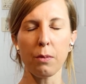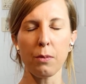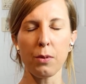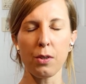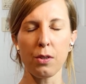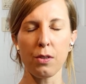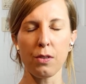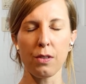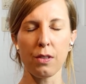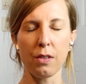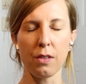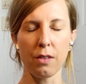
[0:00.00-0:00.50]

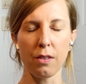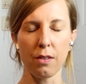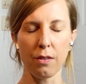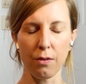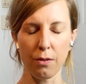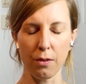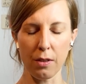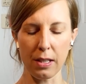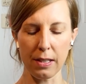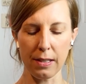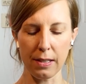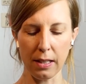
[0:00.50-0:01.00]
just
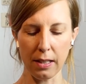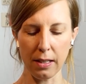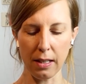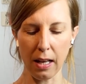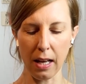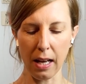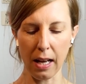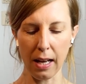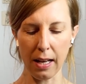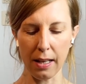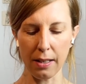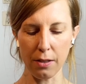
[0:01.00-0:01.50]
resting the
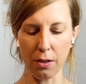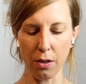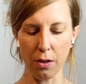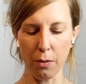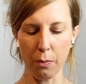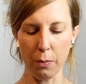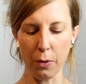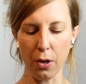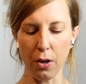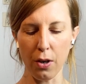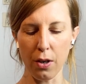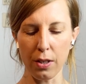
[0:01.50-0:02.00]
hand on the
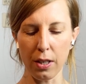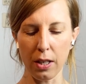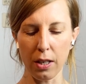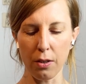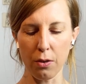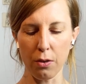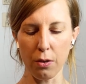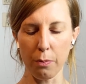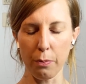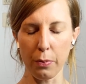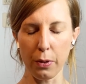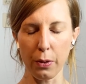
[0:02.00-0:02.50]
body
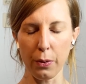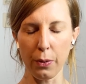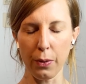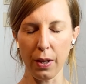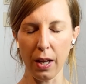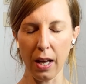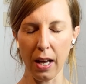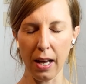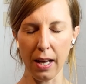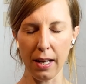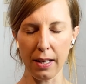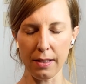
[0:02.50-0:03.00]
or both
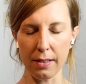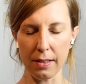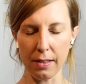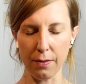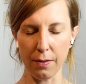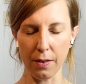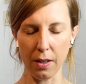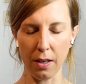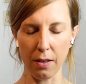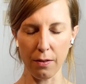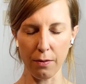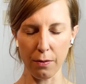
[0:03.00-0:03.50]
hands if
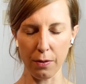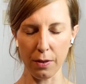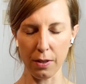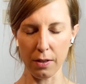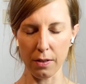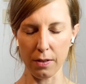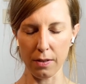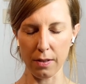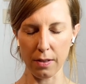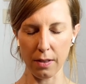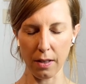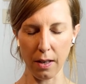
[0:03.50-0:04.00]
that
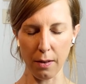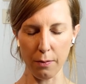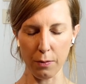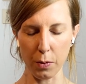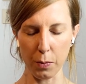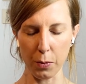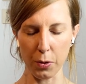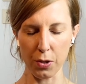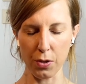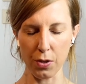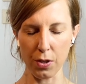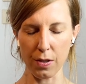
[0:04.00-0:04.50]
feels
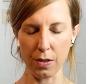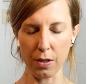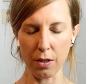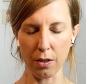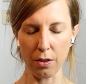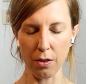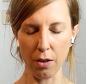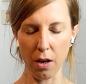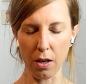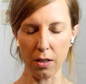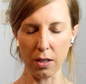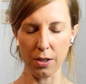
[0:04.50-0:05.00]
comfortable. Just
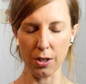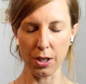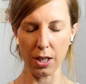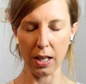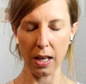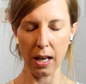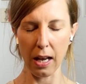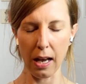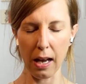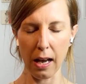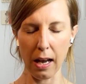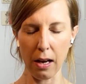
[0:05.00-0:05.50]
acknowledging,
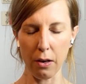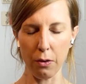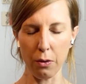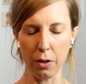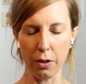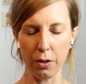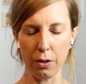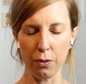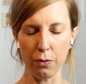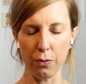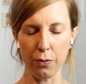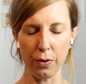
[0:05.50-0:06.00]
how are
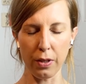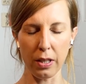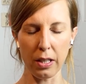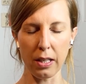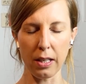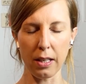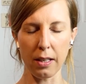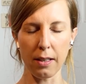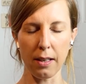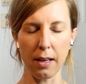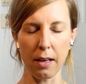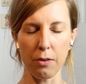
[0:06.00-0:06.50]
you
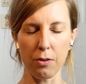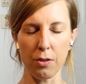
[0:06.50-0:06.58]
feeling now?